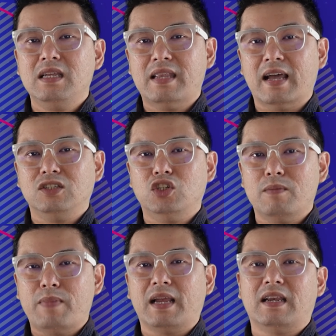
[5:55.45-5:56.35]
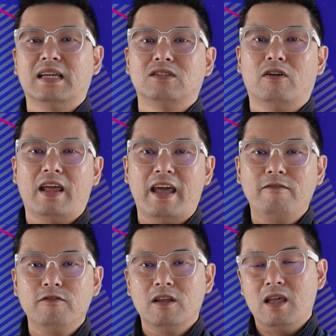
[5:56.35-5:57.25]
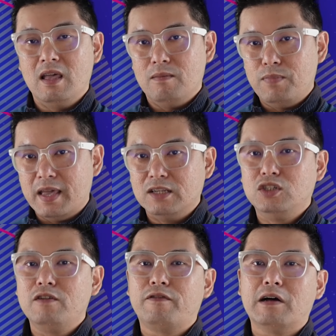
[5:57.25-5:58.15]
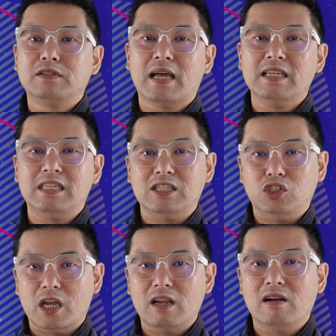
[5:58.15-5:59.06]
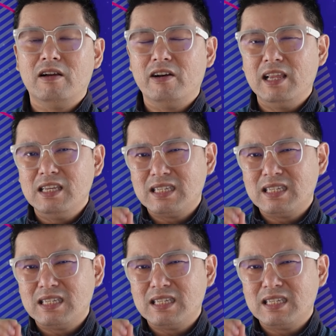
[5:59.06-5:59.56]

that JPEG does not have, PNG file size is generally